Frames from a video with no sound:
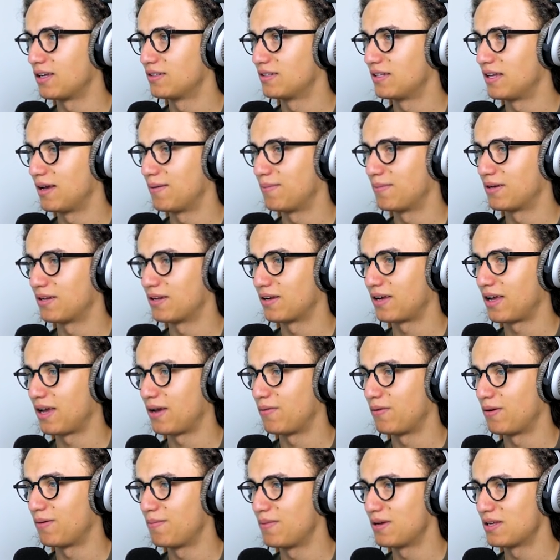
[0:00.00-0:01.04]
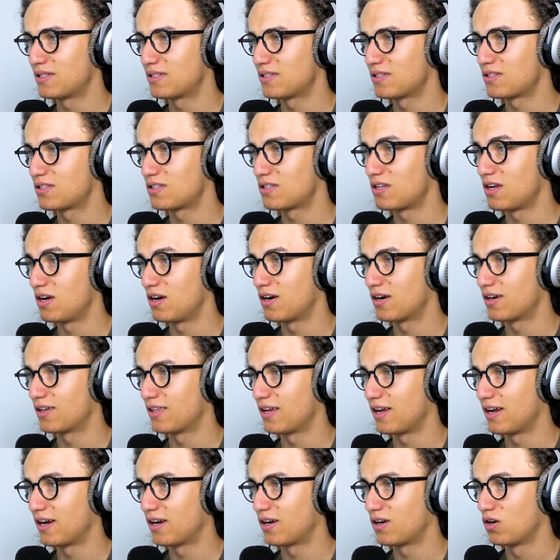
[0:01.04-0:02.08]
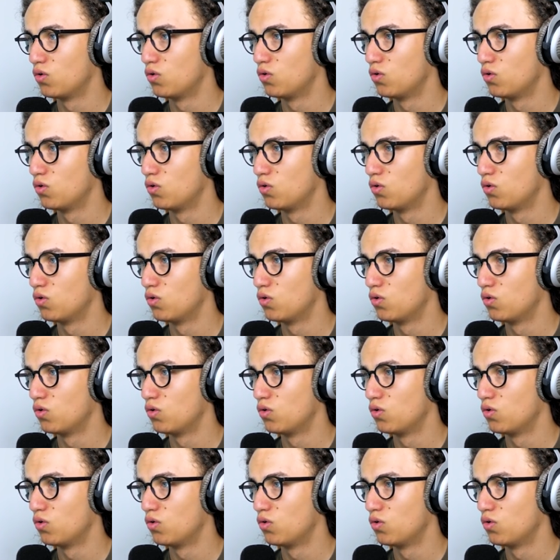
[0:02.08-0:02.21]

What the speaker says: Damn it. Okay, we missed a star there.